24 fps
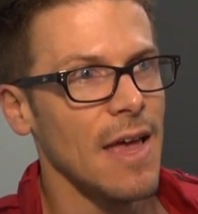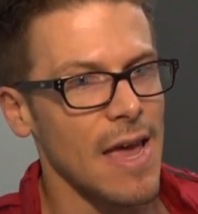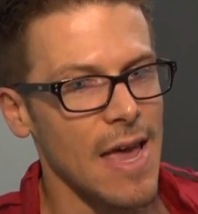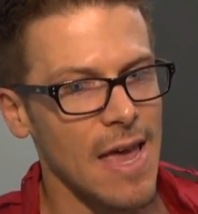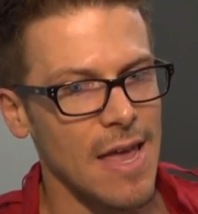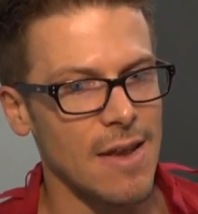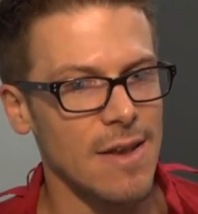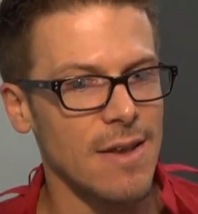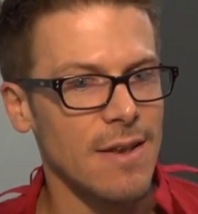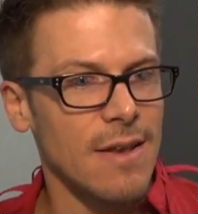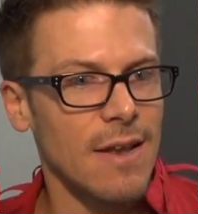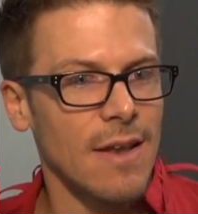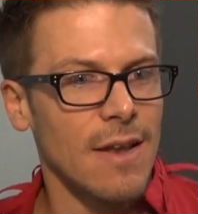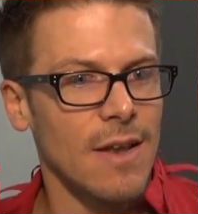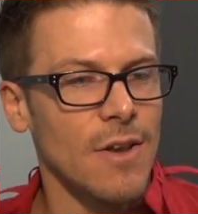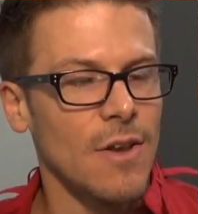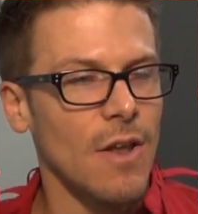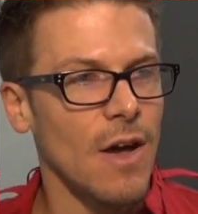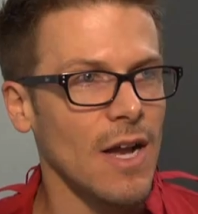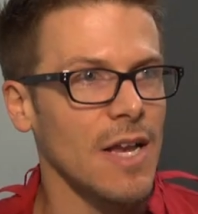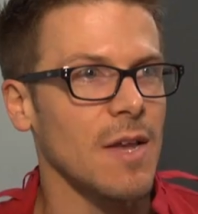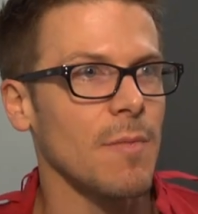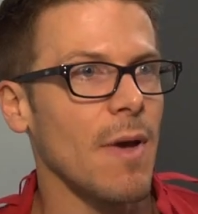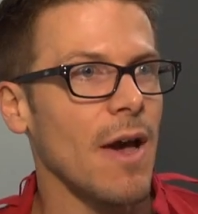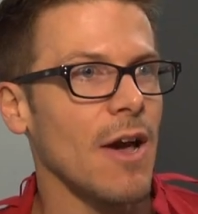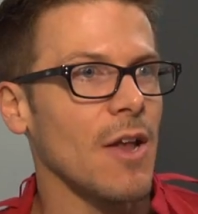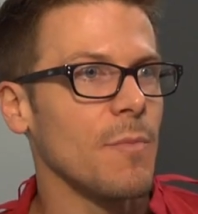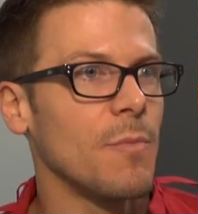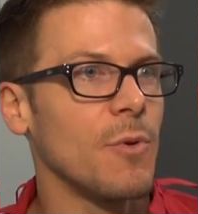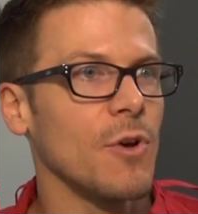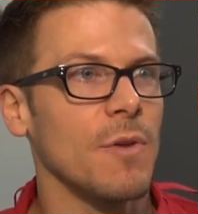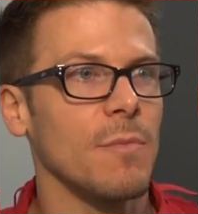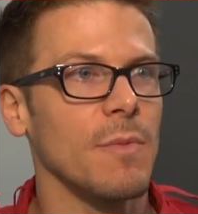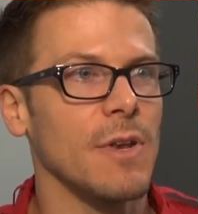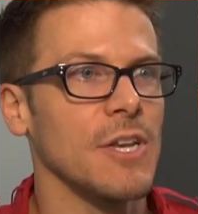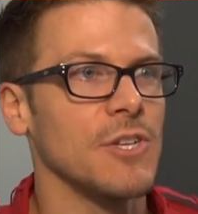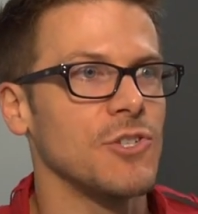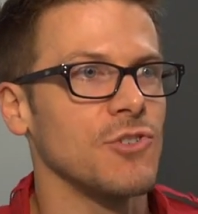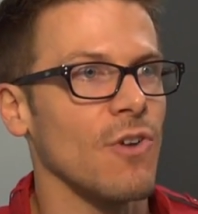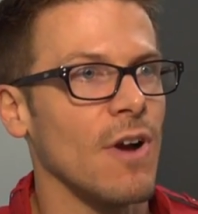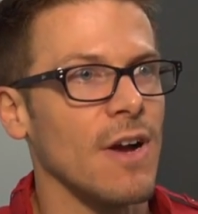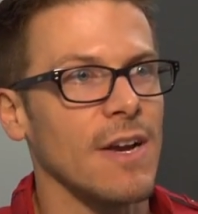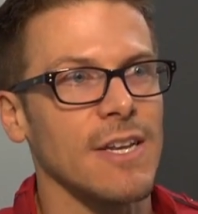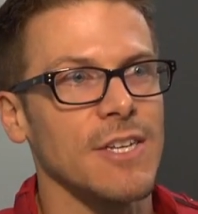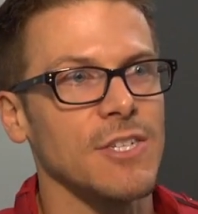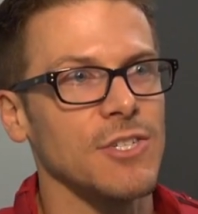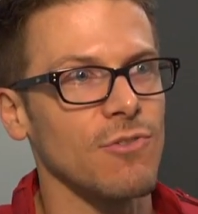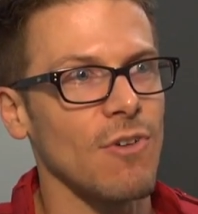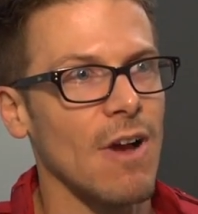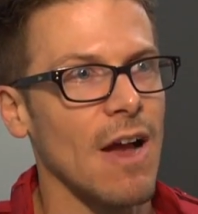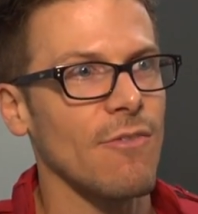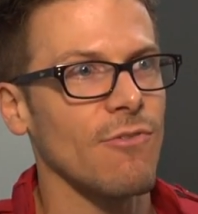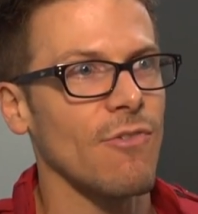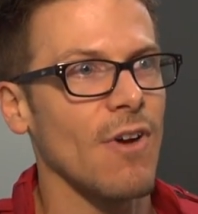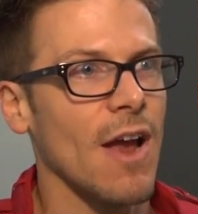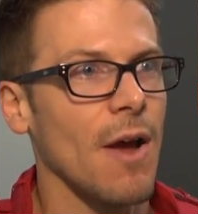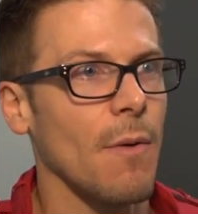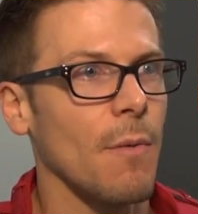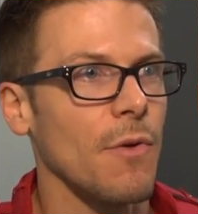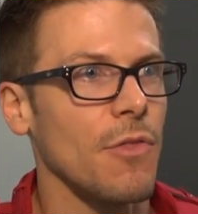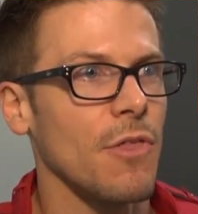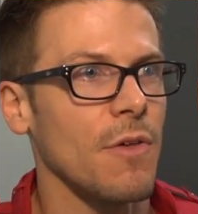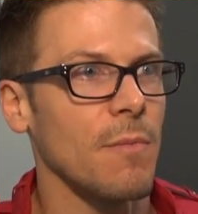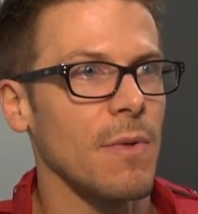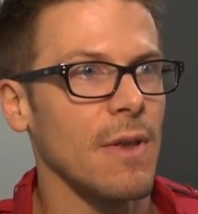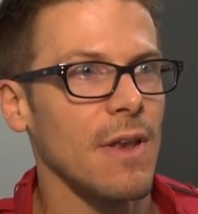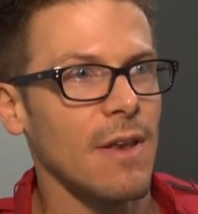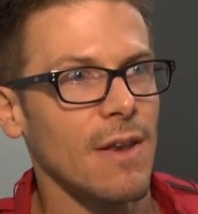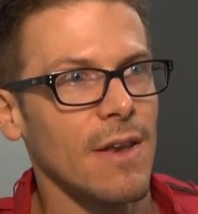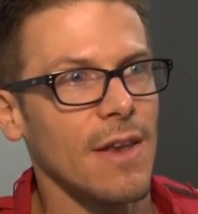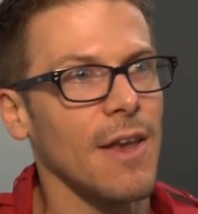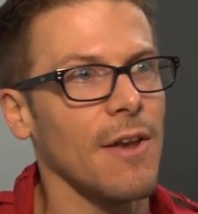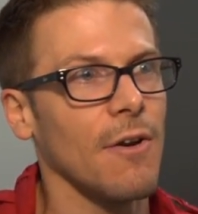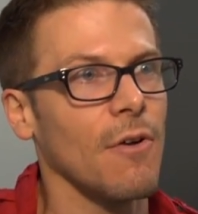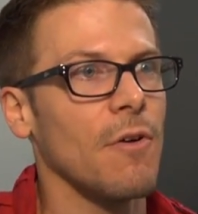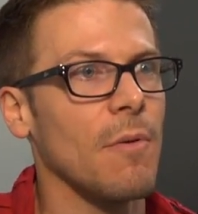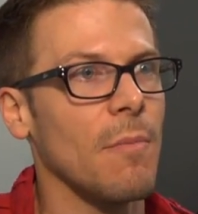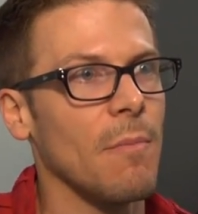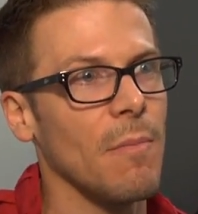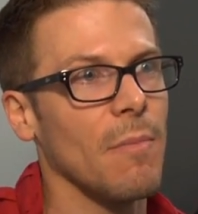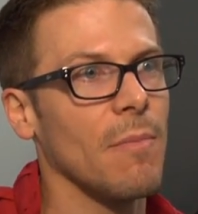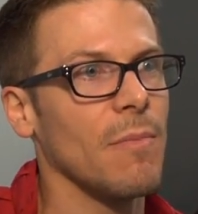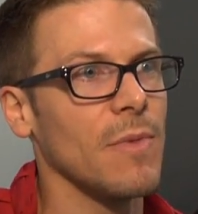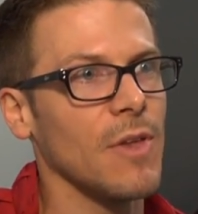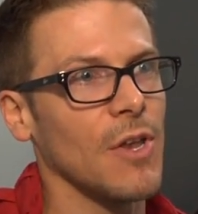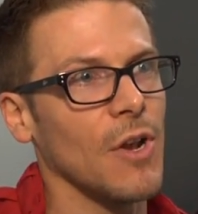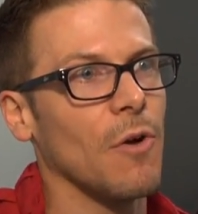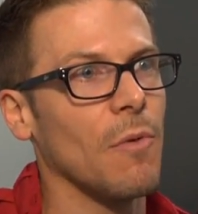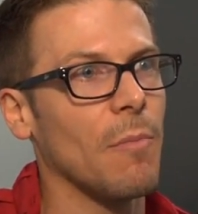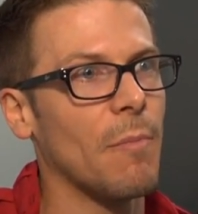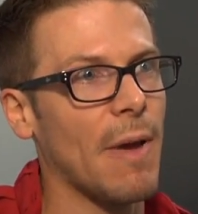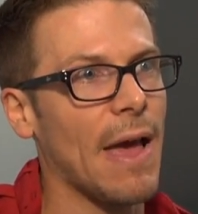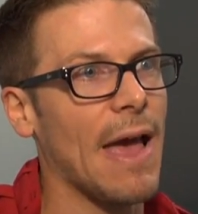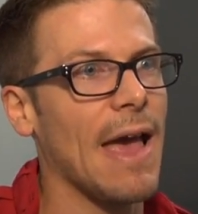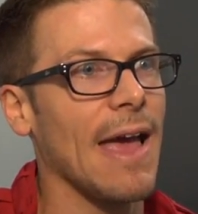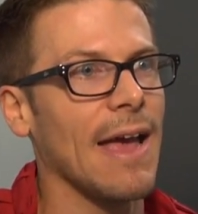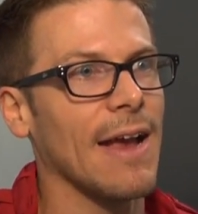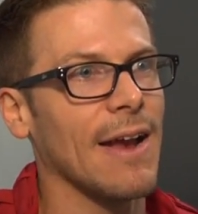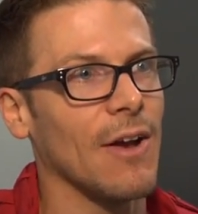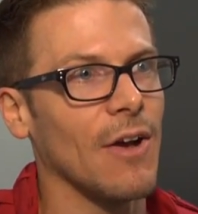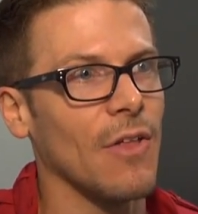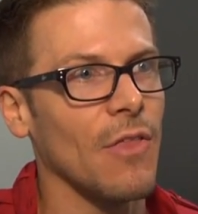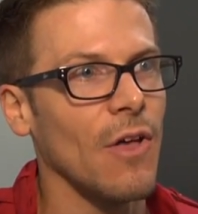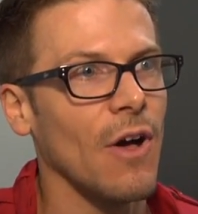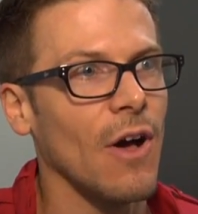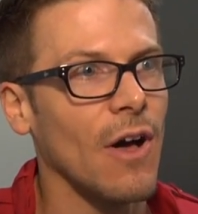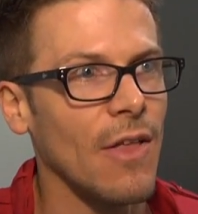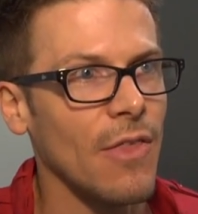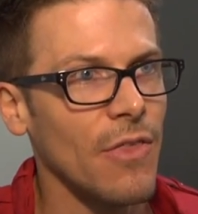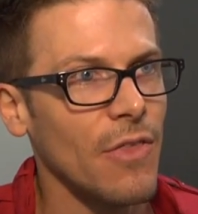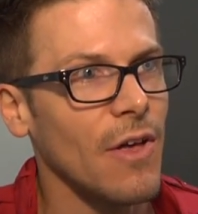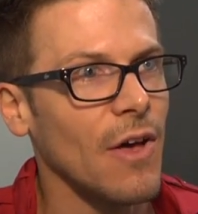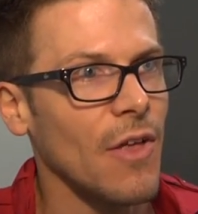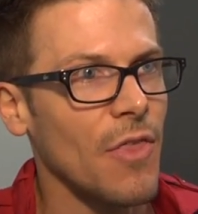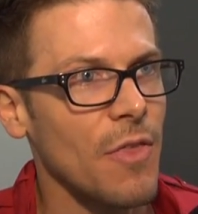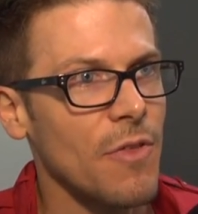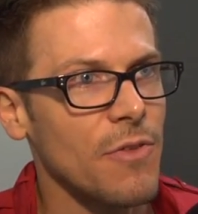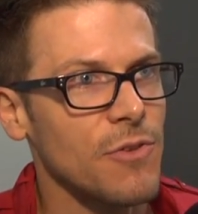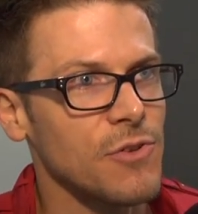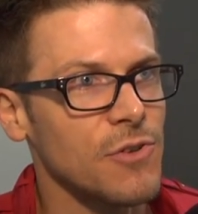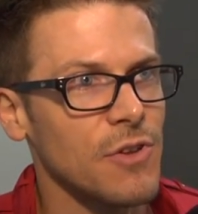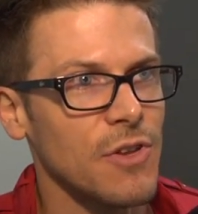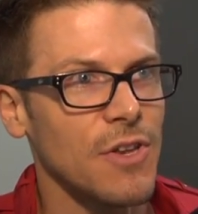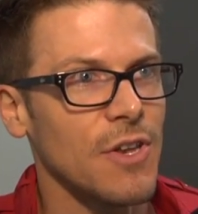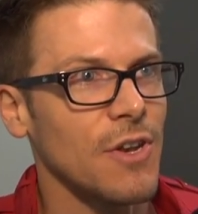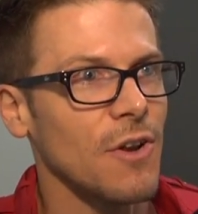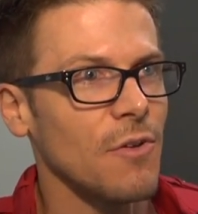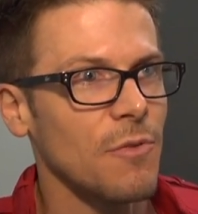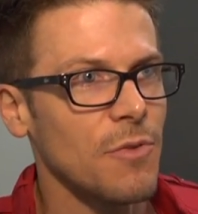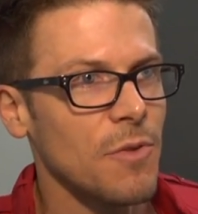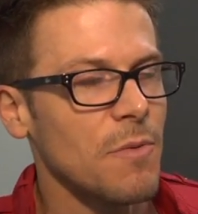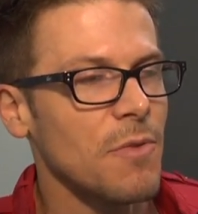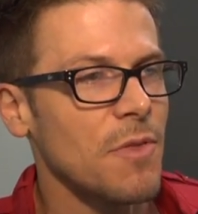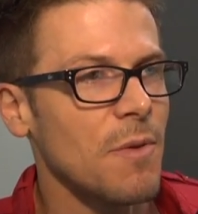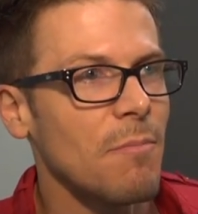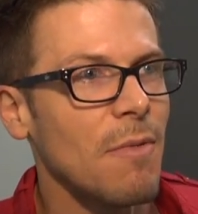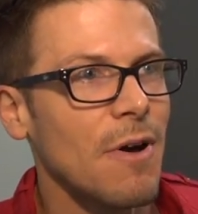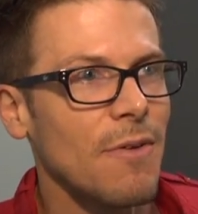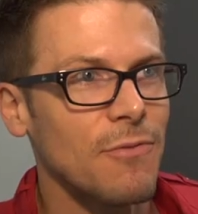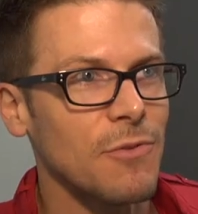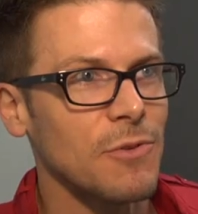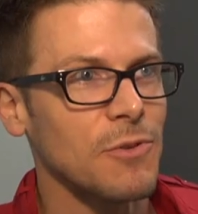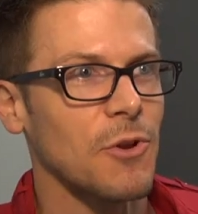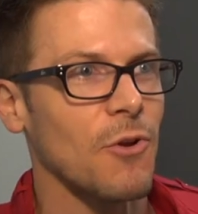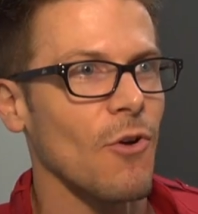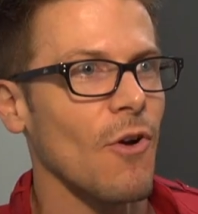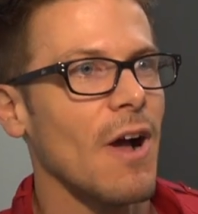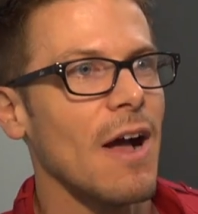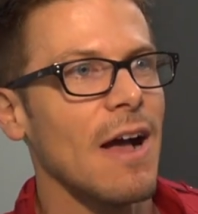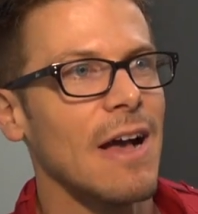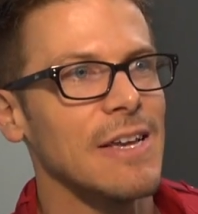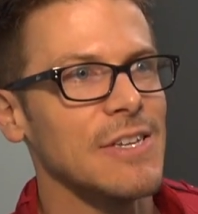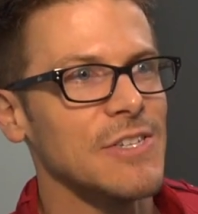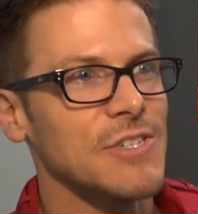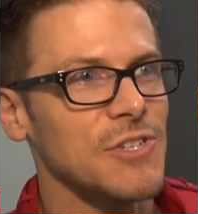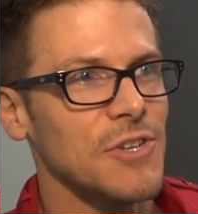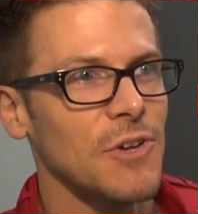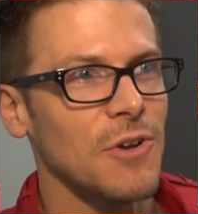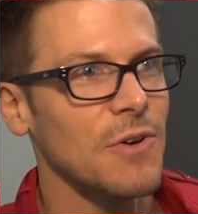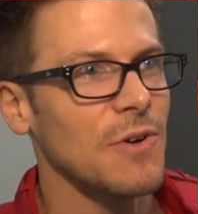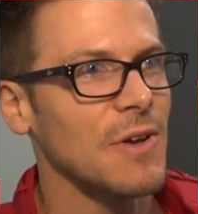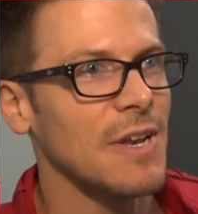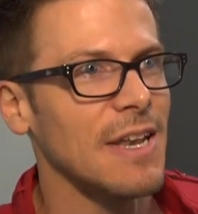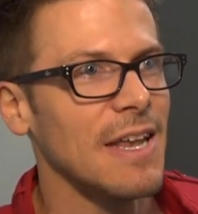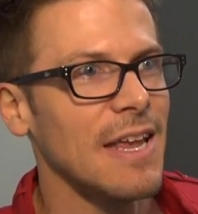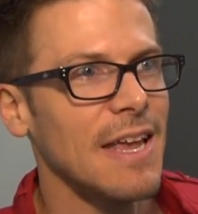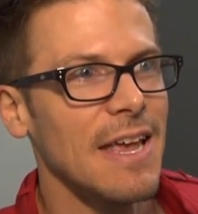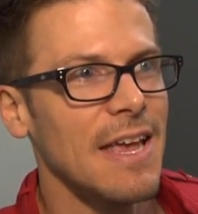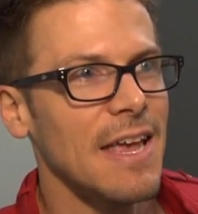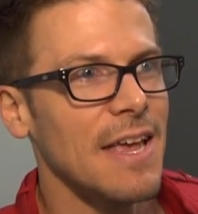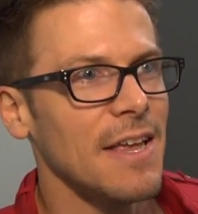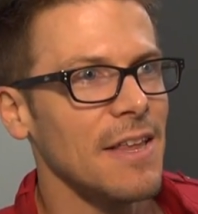and knock him out and put him in a trunk and drive around with him and hear him, bang on the the muffled cries, and